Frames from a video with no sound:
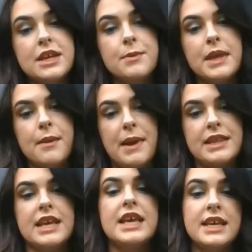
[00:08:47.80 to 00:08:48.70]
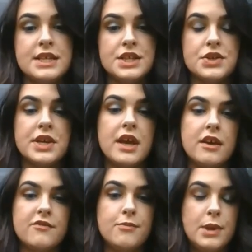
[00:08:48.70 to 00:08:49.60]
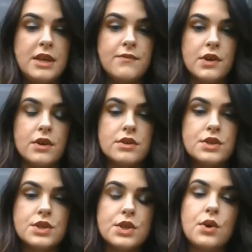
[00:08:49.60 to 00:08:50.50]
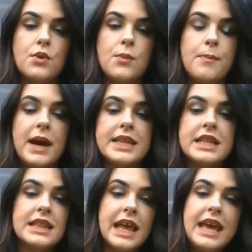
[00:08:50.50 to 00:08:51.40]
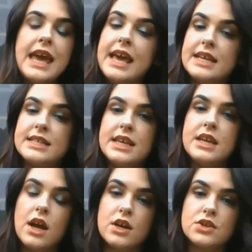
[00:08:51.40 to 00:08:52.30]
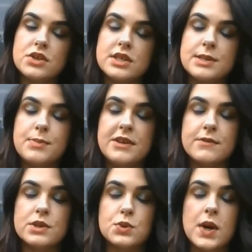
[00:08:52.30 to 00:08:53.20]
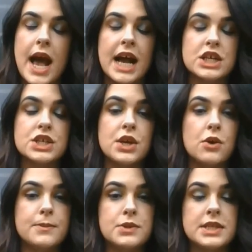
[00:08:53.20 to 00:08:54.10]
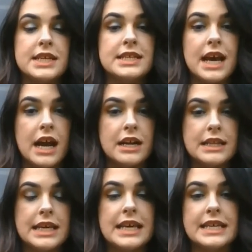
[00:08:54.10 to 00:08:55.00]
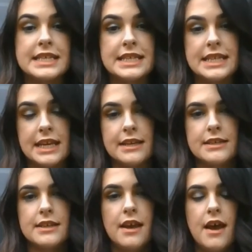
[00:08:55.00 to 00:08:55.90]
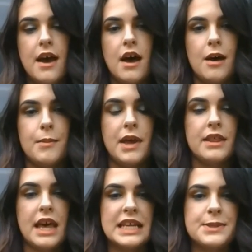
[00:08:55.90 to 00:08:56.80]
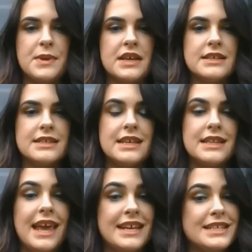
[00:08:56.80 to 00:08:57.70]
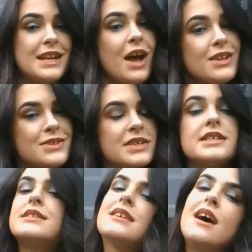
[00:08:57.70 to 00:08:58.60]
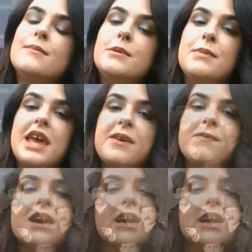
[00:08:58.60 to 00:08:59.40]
bit about the history of beavers. So by the late 1800s, beavers were actually almost entirely extinct. Um, and that is because in the 1800s, um, it became very